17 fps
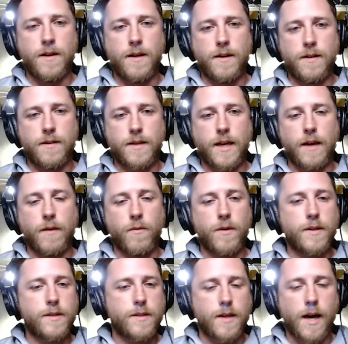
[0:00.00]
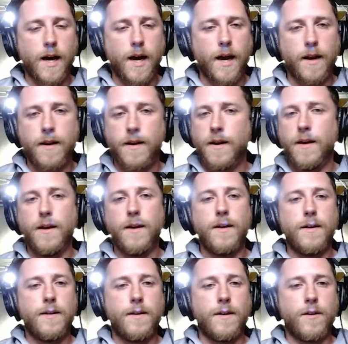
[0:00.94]
keyword aside,
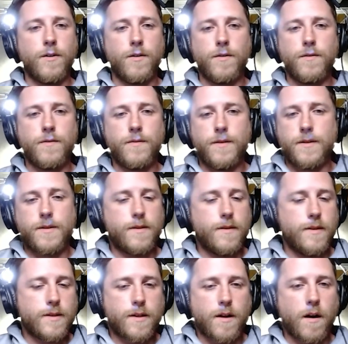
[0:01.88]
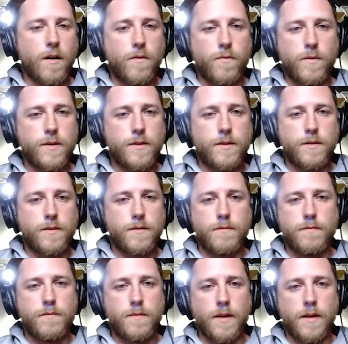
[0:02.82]
this card was
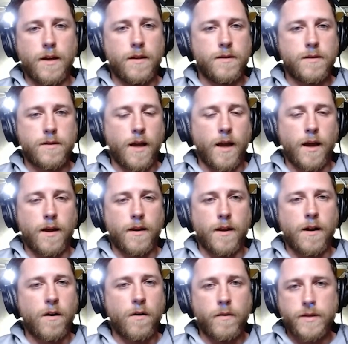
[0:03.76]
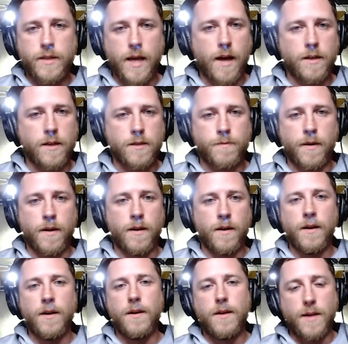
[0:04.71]
insane. It always has been.
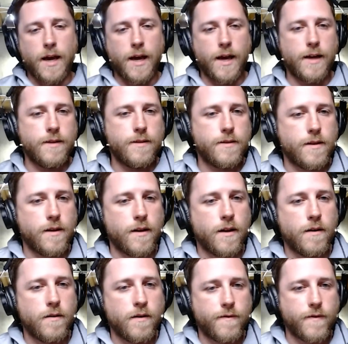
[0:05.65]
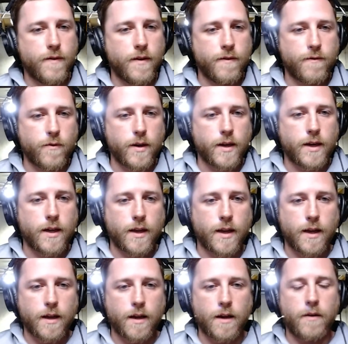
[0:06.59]
And if we can
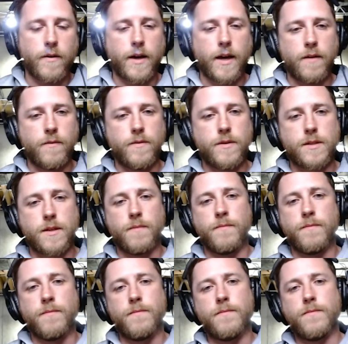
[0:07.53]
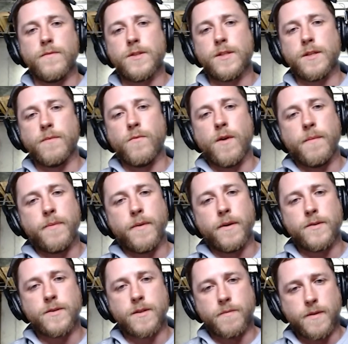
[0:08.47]
get go again with some weapon or
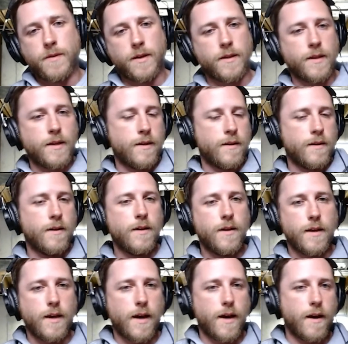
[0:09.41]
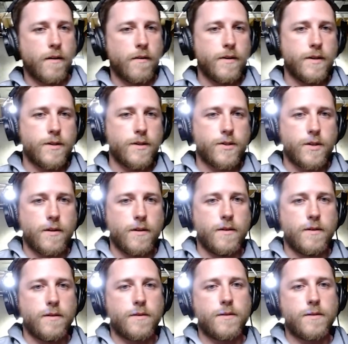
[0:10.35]
something, then Erudition is